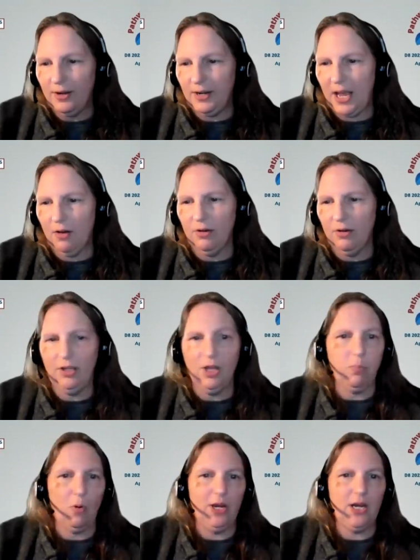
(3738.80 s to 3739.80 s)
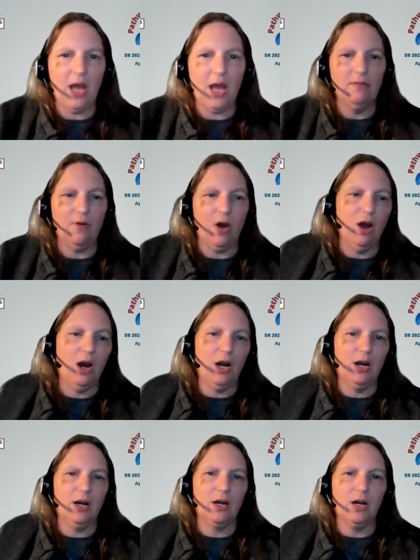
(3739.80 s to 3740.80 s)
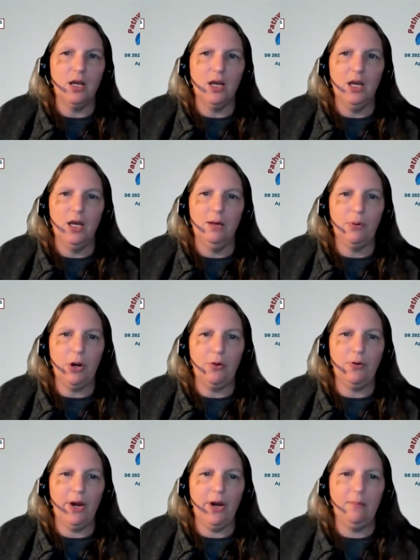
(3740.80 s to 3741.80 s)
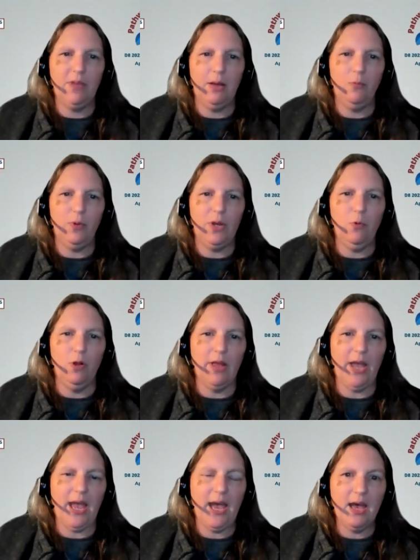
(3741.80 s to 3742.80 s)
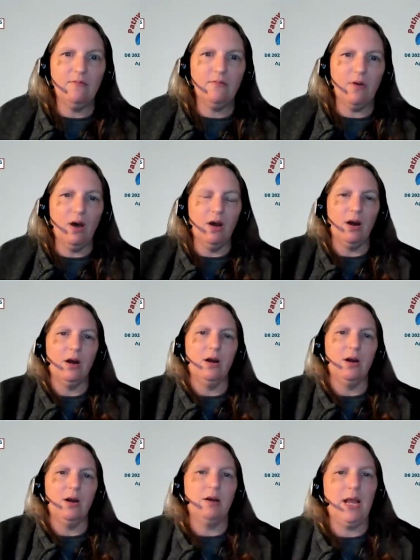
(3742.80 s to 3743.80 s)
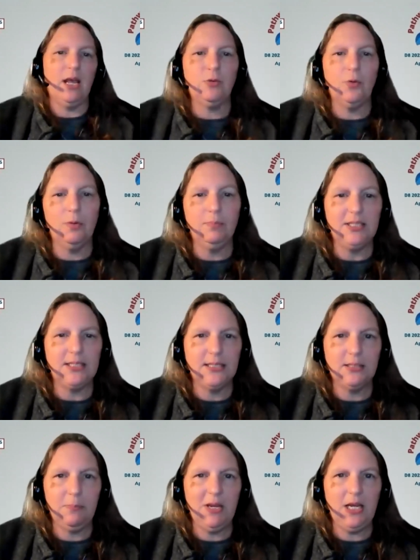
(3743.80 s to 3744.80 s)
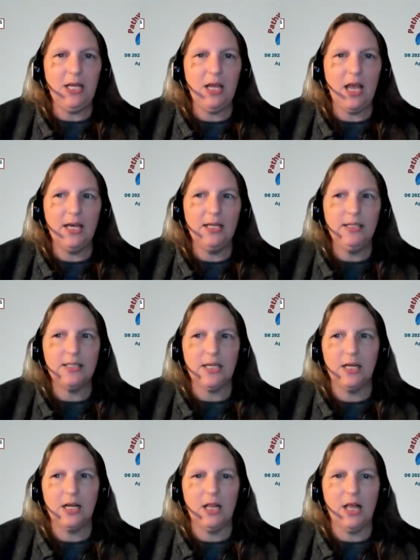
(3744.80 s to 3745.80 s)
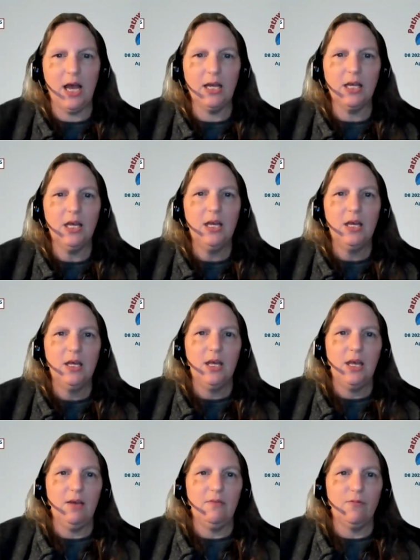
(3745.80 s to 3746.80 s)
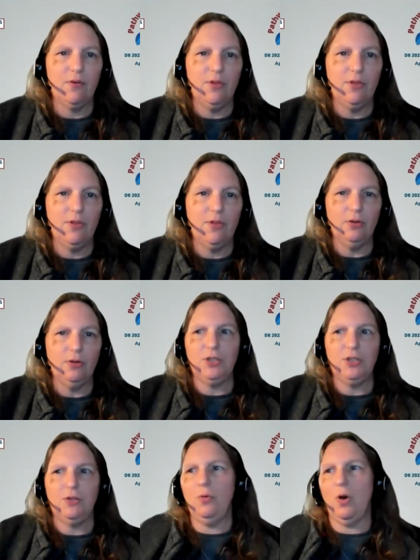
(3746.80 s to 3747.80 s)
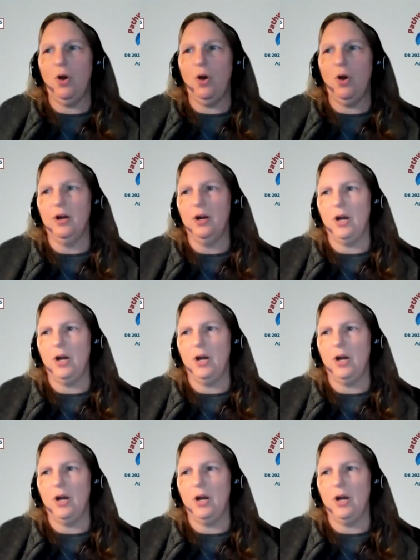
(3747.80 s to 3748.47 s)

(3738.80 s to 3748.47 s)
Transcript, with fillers: now in the point of our uh, program that we will have our annual business meeting at 10 o'clock. For those of you who are,